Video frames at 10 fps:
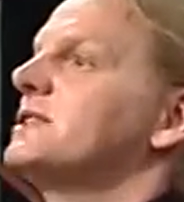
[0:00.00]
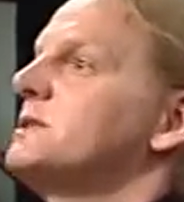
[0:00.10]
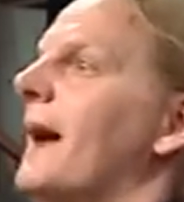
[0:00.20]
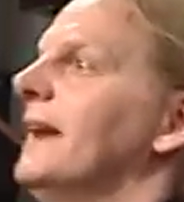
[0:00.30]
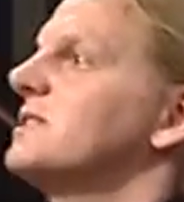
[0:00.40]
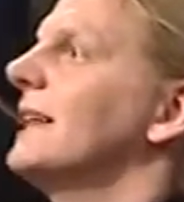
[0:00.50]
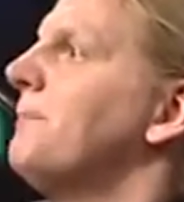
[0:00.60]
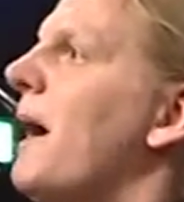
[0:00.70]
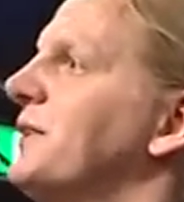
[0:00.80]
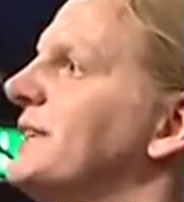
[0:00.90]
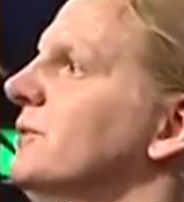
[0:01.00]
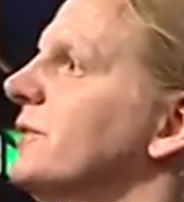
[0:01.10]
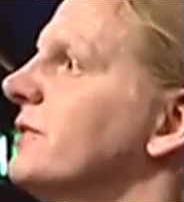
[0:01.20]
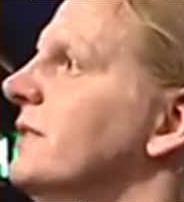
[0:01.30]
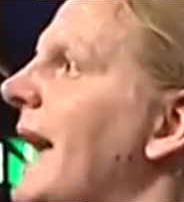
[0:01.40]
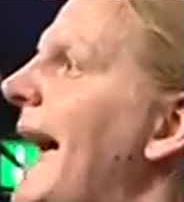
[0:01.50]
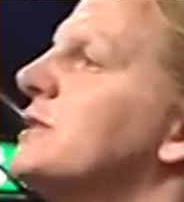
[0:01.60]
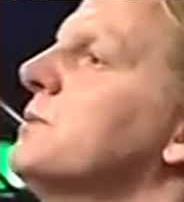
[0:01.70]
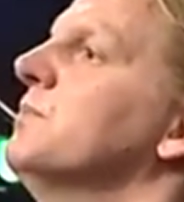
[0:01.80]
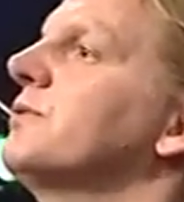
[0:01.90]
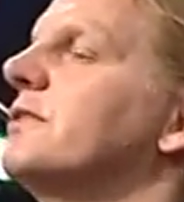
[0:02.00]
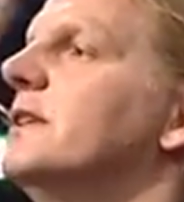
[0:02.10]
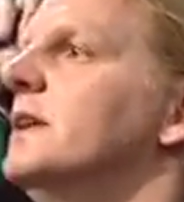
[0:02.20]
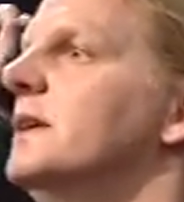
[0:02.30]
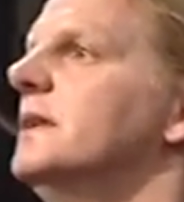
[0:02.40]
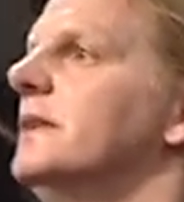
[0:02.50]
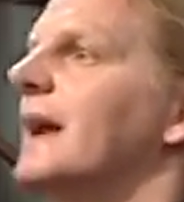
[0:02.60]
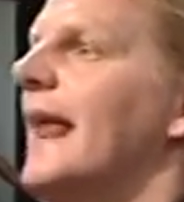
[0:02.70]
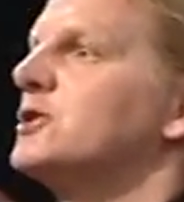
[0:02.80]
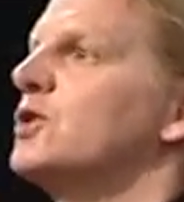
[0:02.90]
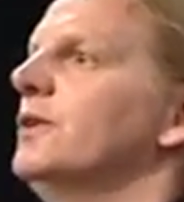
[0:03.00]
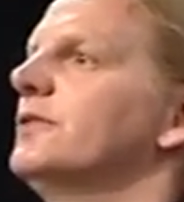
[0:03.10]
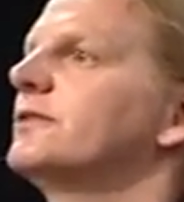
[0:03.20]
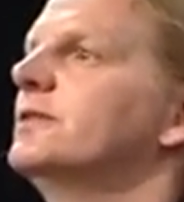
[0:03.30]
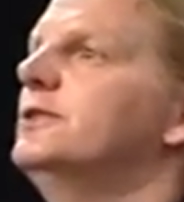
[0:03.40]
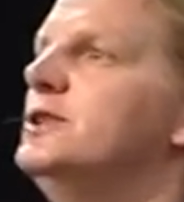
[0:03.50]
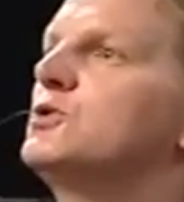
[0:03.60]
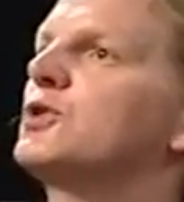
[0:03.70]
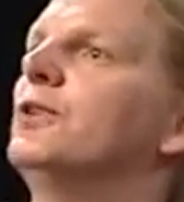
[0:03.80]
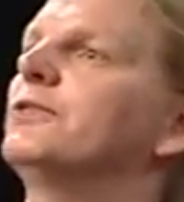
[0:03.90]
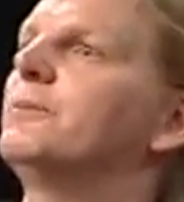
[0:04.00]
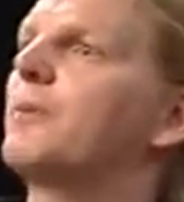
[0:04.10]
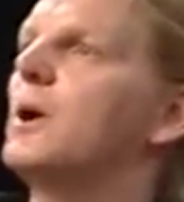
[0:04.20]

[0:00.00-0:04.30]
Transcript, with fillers: into space, little particles, atoms, and electrons, and neutrons, and